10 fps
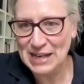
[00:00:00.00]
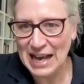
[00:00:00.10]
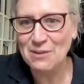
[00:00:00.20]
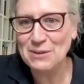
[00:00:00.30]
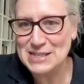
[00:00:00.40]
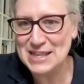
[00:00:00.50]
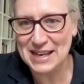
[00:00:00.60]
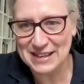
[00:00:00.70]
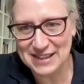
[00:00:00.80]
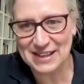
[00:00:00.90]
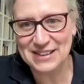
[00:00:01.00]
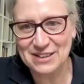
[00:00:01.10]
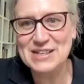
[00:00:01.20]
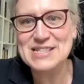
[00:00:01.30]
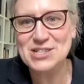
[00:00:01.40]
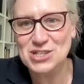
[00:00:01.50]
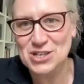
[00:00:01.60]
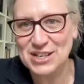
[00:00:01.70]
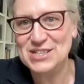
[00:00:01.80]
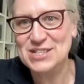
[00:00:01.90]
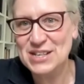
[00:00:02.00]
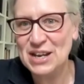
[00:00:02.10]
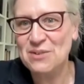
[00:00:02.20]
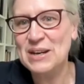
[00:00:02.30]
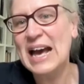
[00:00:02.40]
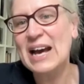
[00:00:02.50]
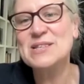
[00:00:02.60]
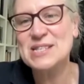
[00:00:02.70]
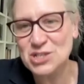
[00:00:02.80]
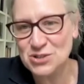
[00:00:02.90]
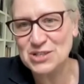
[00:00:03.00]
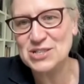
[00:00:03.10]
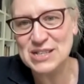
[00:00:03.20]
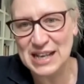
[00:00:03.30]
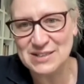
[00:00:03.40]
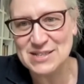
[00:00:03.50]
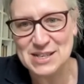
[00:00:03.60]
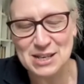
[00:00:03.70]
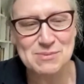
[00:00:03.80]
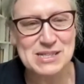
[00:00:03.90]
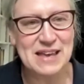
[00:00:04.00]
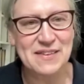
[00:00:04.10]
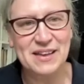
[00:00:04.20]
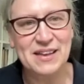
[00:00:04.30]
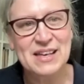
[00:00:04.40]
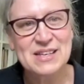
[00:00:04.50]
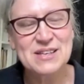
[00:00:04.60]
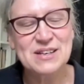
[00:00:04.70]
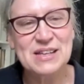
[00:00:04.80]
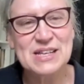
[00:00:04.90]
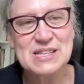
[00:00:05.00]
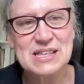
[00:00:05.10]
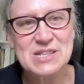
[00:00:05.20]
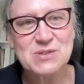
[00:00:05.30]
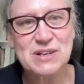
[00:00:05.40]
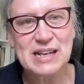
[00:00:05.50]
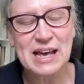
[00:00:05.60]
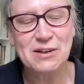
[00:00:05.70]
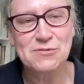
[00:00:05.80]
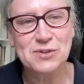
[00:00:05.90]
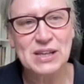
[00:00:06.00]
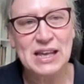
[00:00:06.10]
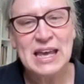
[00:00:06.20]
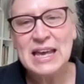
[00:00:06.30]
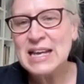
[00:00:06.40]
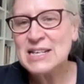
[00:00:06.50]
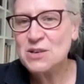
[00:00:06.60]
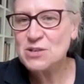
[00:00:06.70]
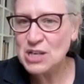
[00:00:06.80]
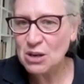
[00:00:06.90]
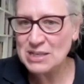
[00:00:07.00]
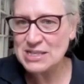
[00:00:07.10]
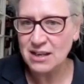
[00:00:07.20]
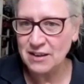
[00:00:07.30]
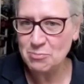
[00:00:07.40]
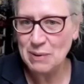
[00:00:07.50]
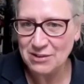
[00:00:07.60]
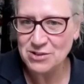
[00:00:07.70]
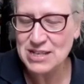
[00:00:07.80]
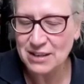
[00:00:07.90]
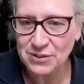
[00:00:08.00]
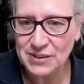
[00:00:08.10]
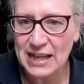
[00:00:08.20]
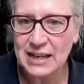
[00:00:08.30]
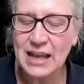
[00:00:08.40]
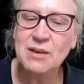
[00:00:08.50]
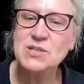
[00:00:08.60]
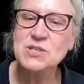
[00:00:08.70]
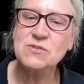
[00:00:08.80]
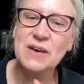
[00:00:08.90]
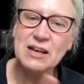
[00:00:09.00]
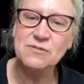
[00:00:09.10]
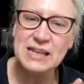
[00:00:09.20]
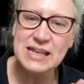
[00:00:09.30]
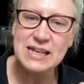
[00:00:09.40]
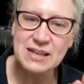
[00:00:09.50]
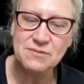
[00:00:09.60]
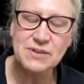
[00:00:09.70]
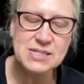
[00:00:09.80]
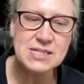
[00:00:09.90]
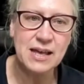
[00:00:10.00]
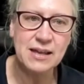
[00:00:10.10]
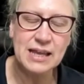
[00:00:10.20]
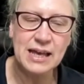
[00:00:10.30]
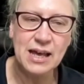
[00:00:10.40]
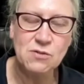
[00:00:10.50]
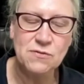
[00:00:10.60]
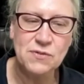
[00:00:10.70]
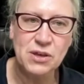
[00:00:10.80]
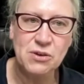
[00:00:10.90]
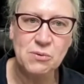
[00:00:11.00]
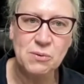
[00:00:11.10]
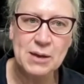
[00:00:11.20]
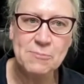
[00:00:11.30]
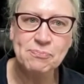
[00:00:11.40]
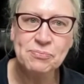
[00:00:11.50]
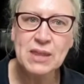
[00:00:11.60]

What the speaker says: How is it that there is a church, and how is it structured and how does it come together? So that's really helpful. So shall we start at the parish level then? Because you've helpfully kind of given us that overview.